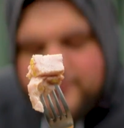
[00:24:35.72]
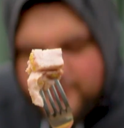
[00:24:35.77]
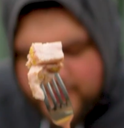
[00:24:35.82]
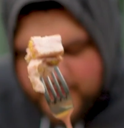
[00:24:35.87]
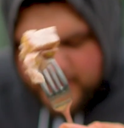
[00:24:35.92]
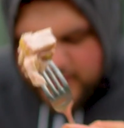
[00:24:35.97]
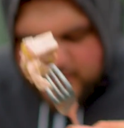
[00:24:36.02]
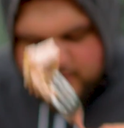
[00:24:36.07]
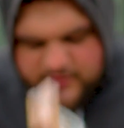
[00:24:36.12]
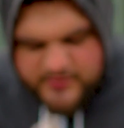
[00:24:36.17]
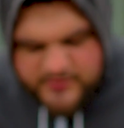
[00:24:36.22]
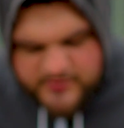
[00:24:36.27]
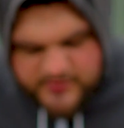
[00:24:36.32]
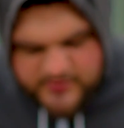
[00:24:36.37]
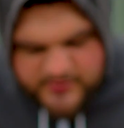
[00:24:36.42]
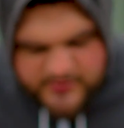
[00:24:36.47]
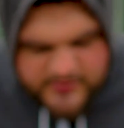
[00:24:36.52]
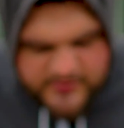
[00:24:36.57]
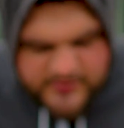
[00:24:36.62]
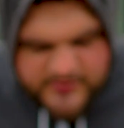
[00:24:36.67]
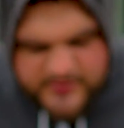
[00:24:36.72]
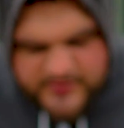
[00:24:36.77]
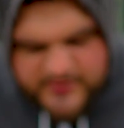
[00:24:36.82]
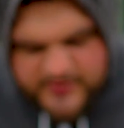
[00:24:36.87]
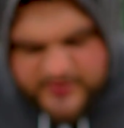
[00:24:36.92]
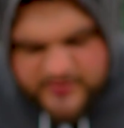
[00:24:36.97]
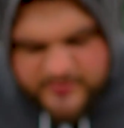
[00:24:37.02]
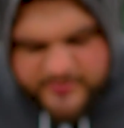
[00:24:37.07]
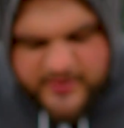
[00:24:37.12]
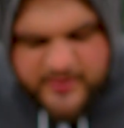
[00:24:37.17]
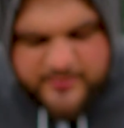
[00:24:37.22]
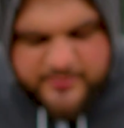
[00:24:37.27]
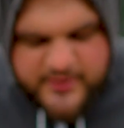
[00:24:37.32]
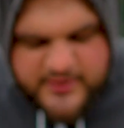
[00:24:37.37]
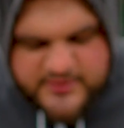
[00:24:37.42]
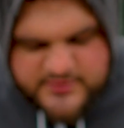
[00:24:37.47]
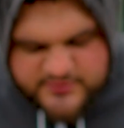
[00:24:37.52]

fuck. A little bit of bread